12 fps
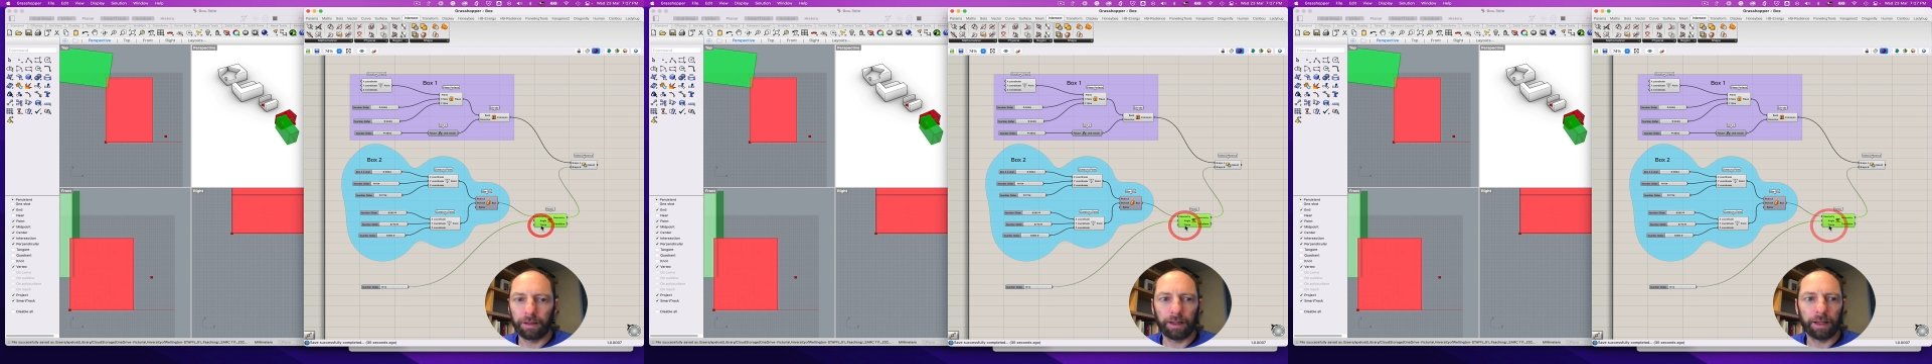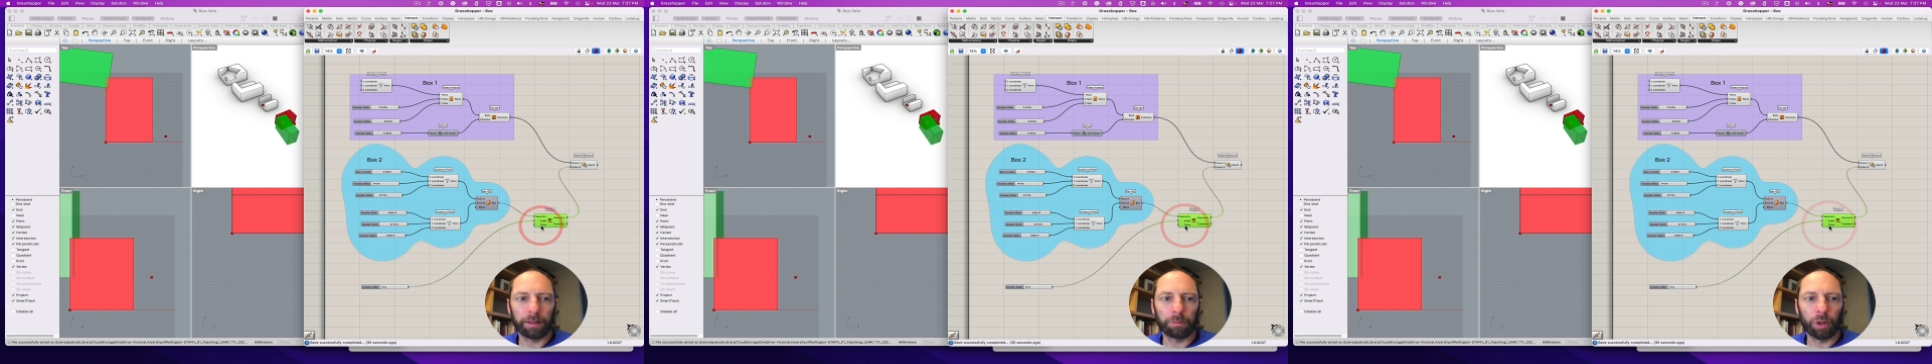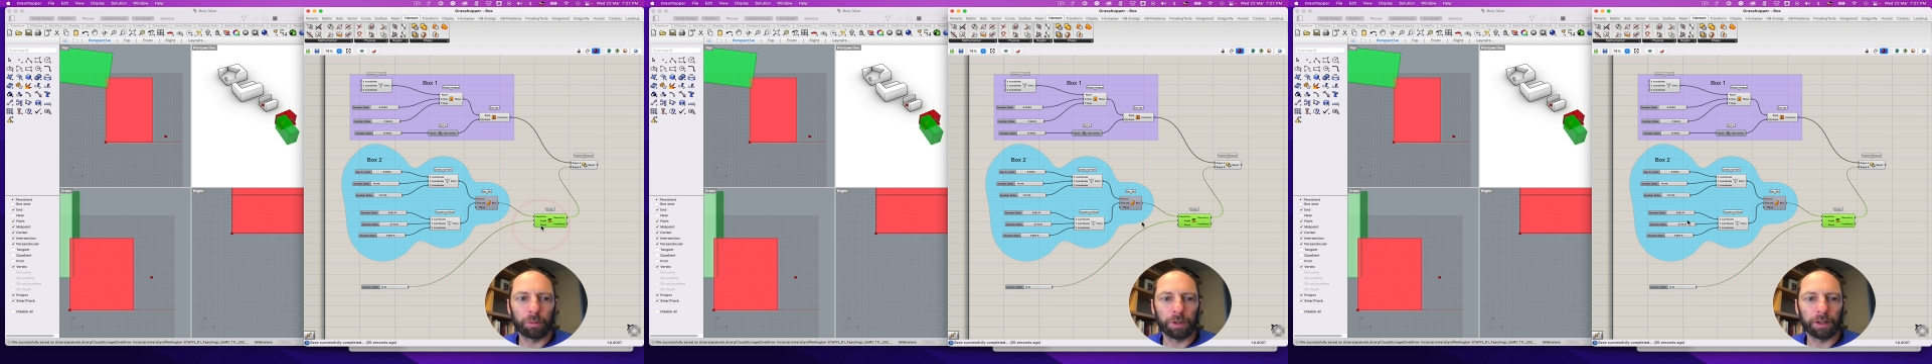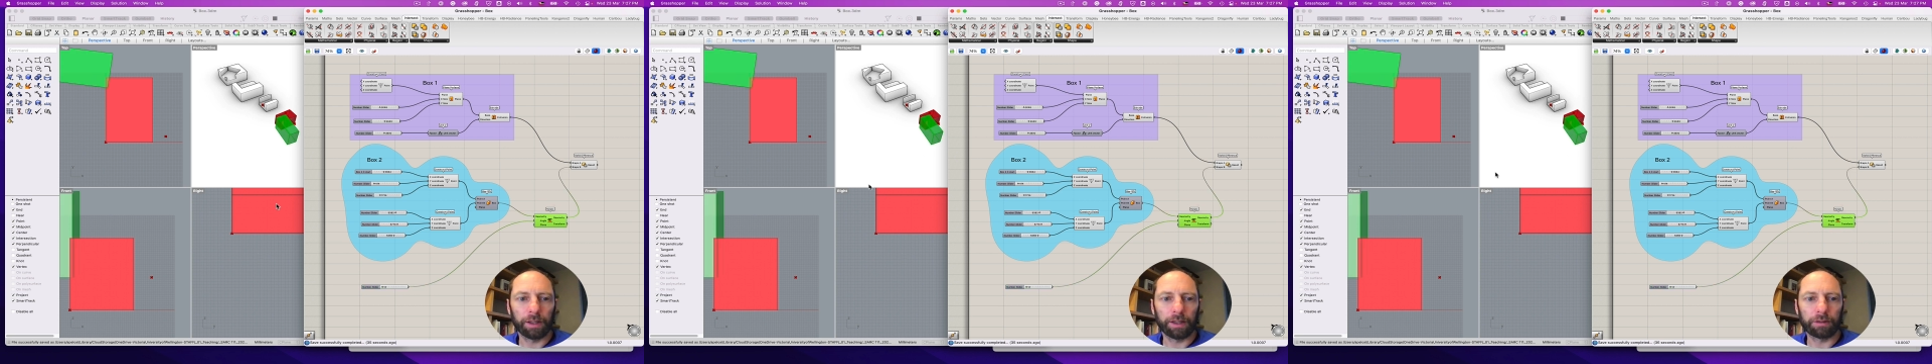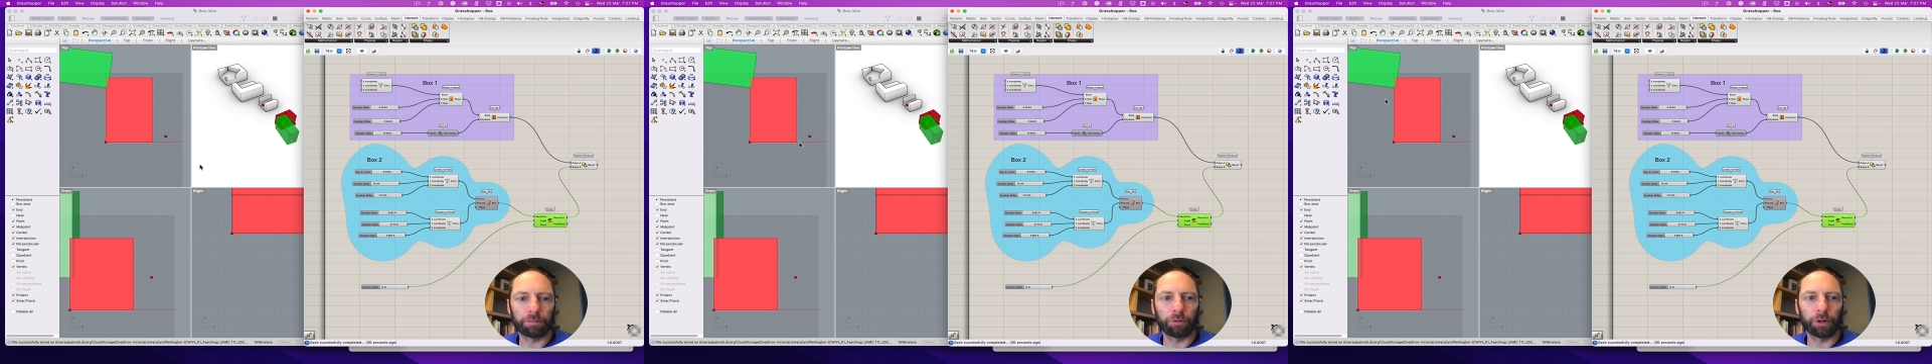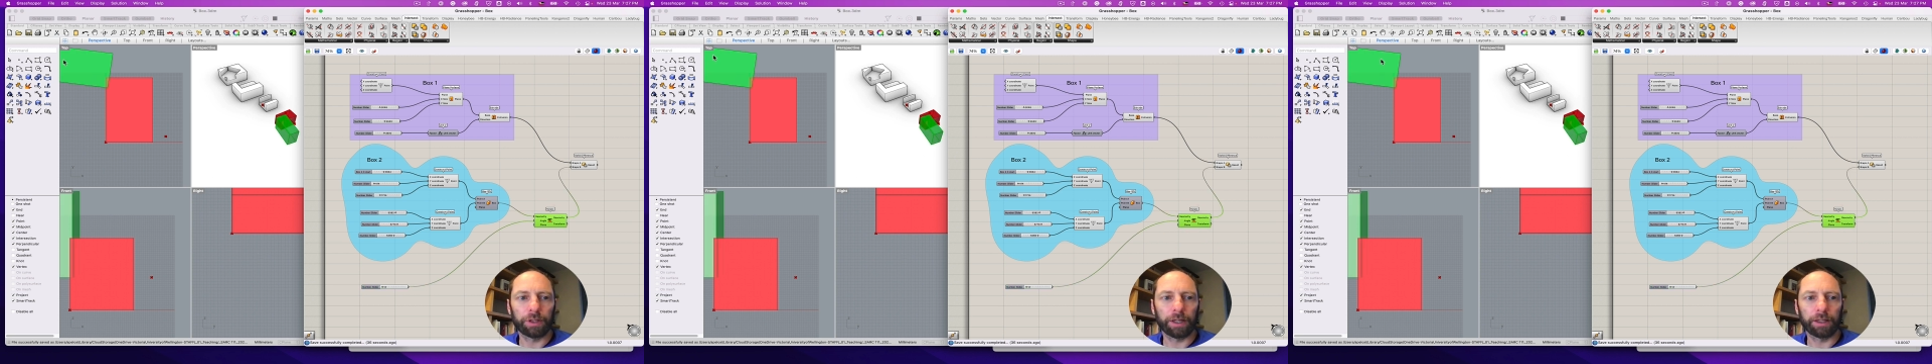at the moment that's
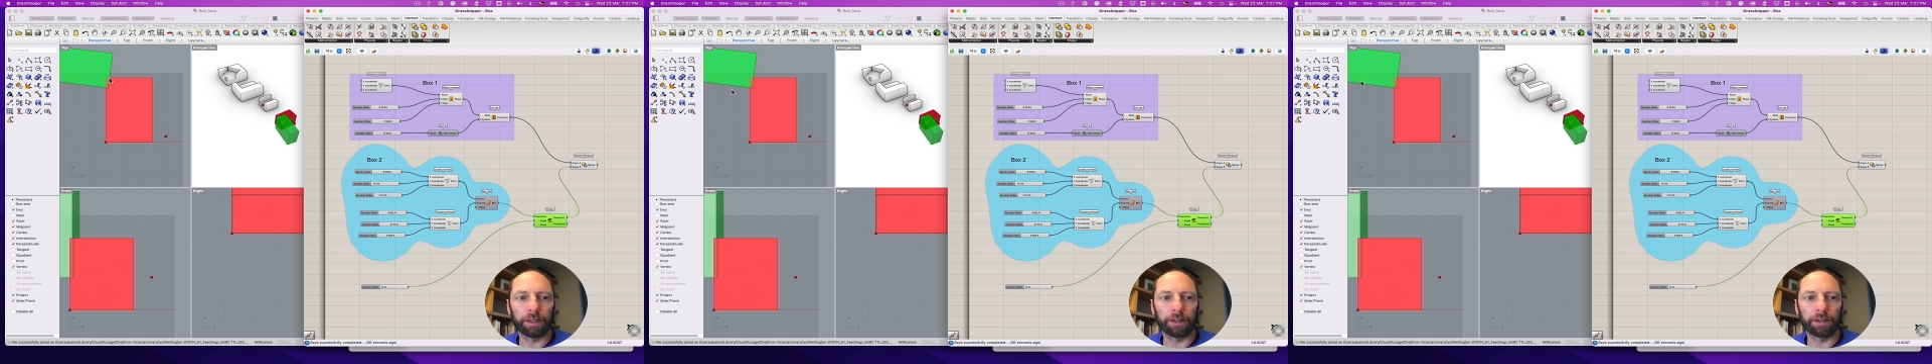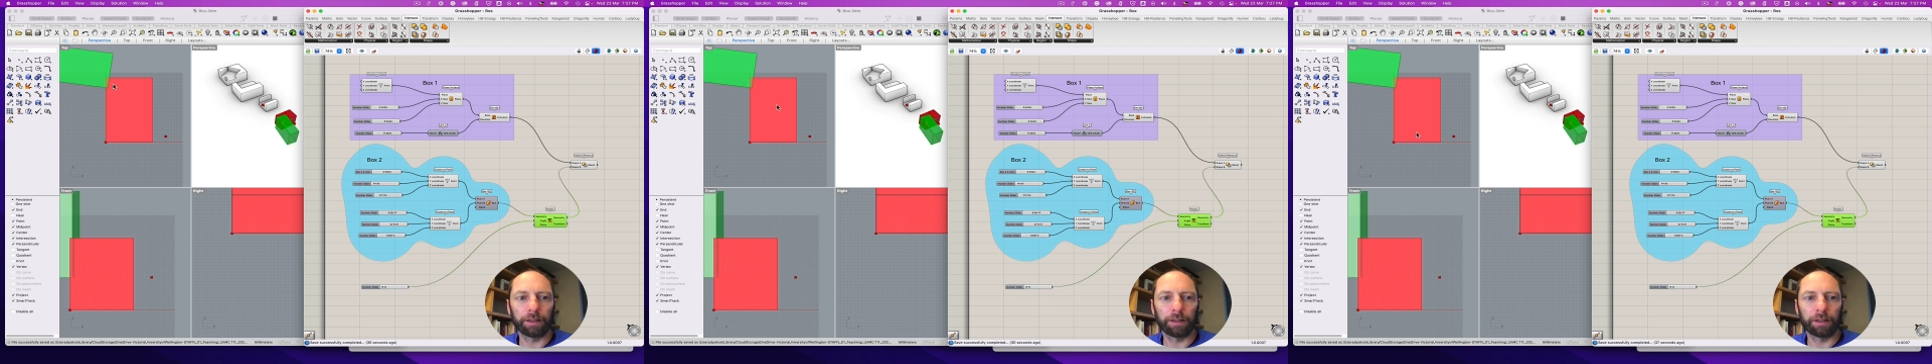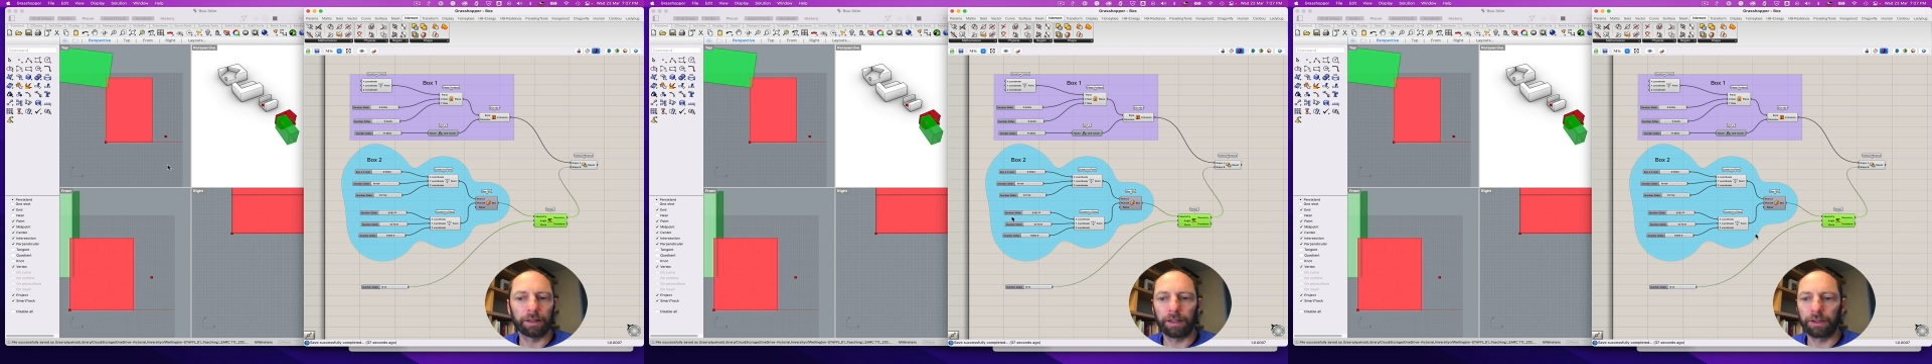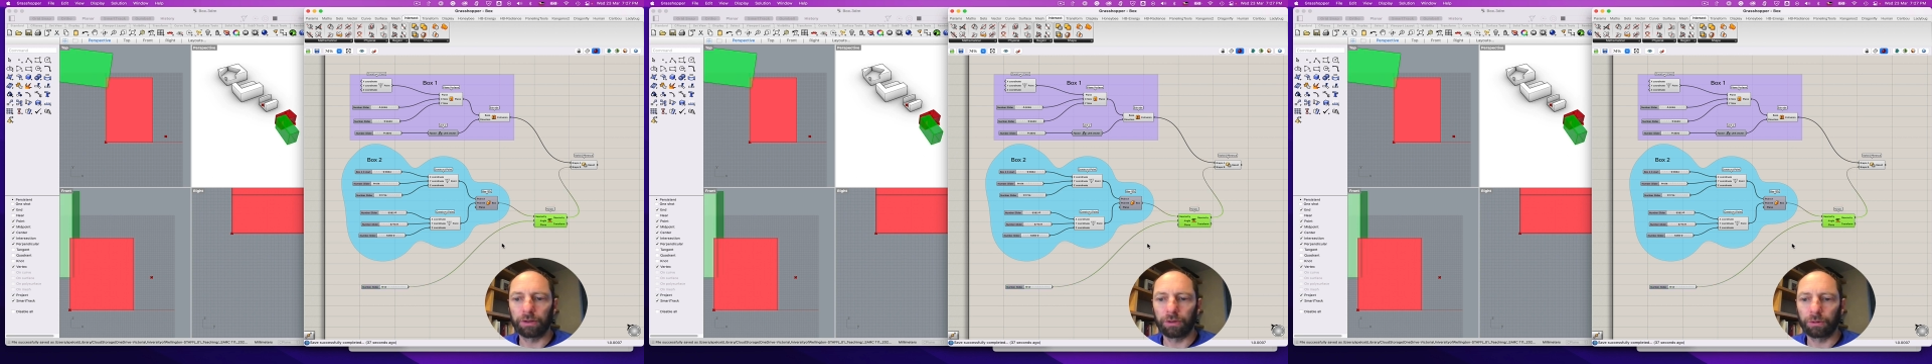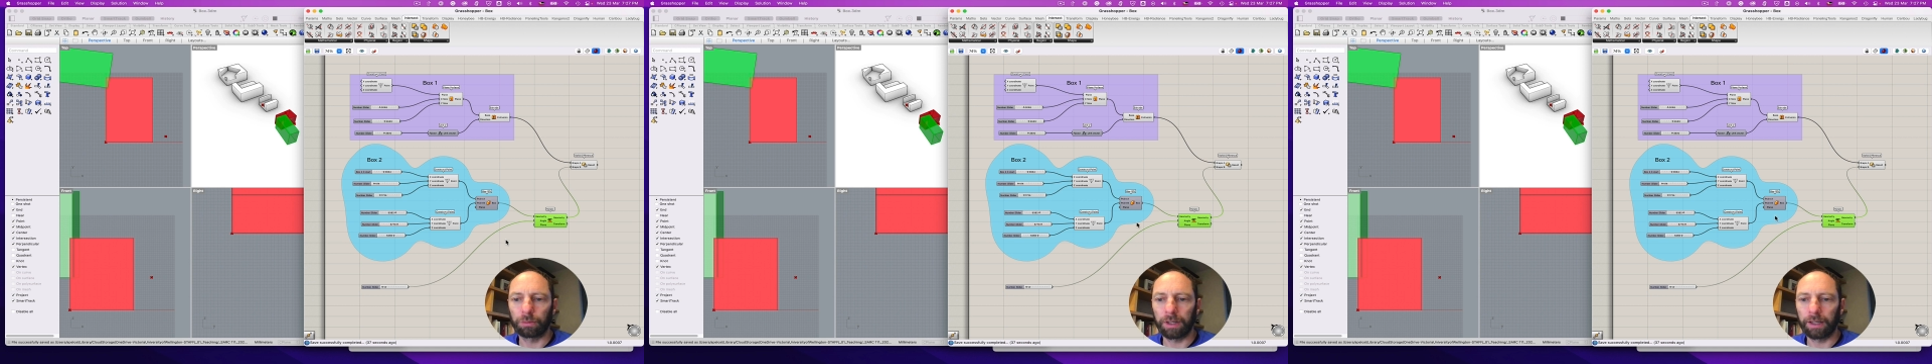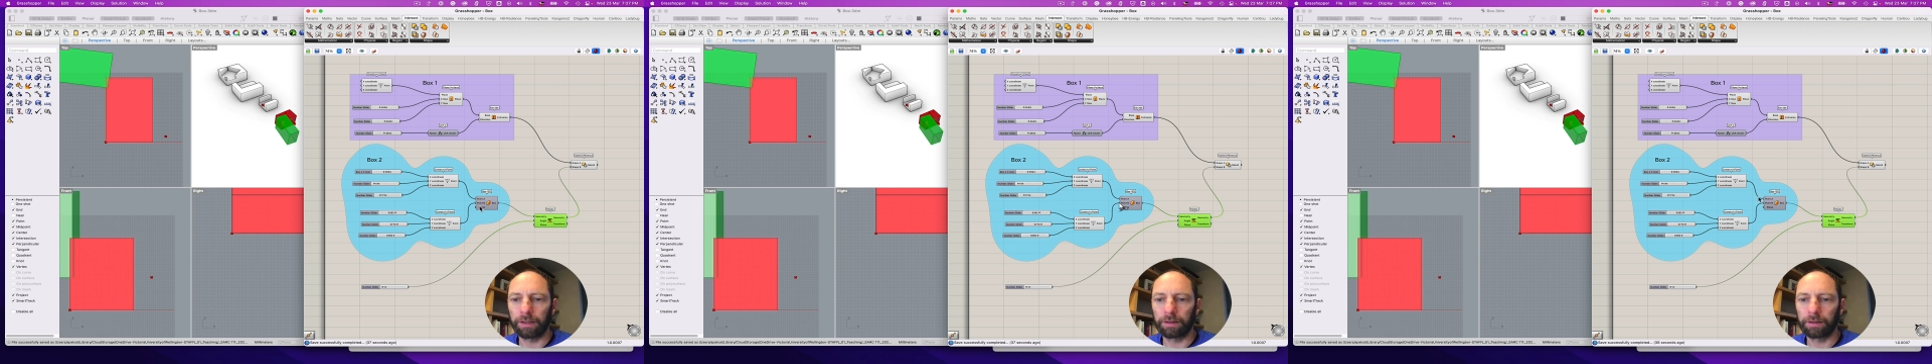rotating in an unusual
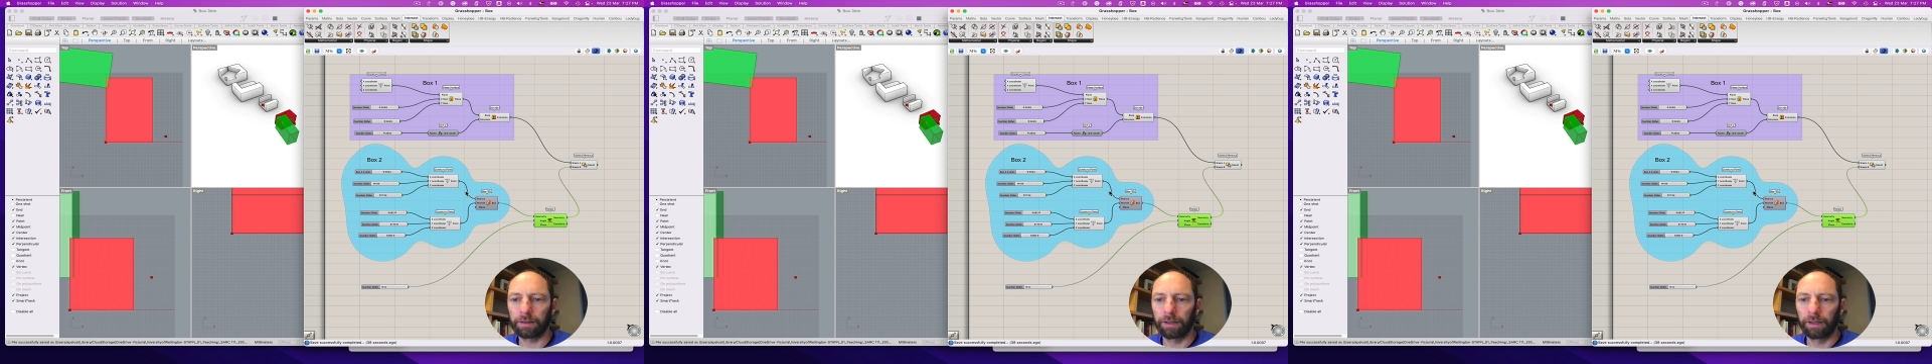place